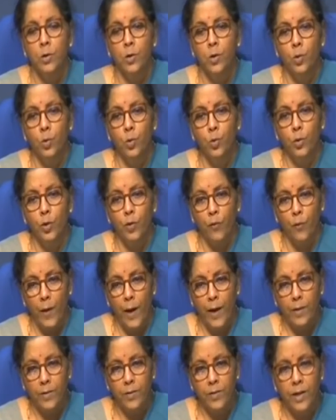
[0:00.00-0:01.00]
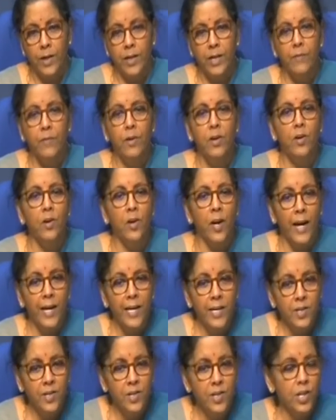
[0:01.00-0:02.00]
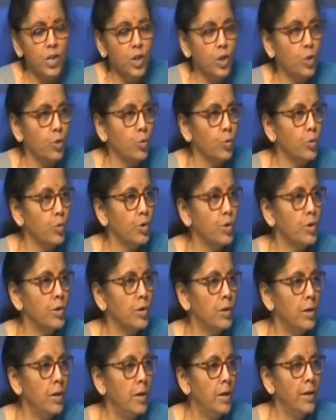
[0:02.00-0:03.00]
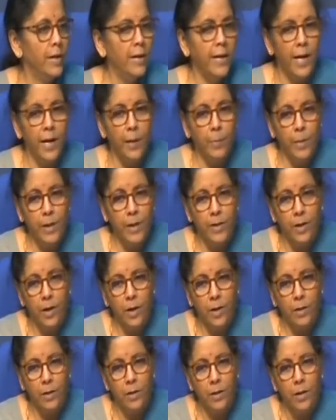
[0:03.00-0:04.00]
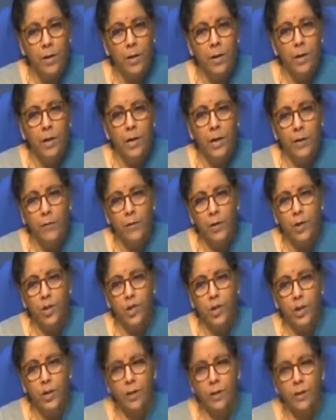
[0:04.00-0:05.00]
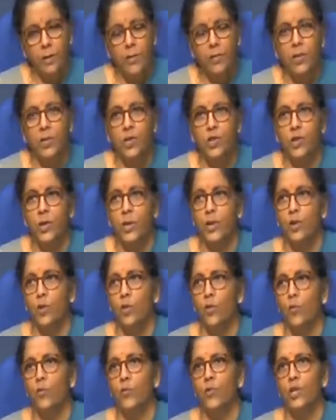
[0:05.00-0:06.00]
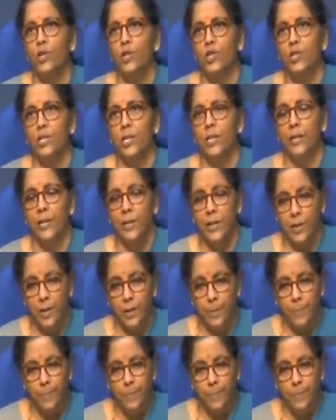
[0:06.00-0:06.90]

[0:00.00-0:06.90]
to the fact that even rights issues can be done leveraging the strength of Digital India.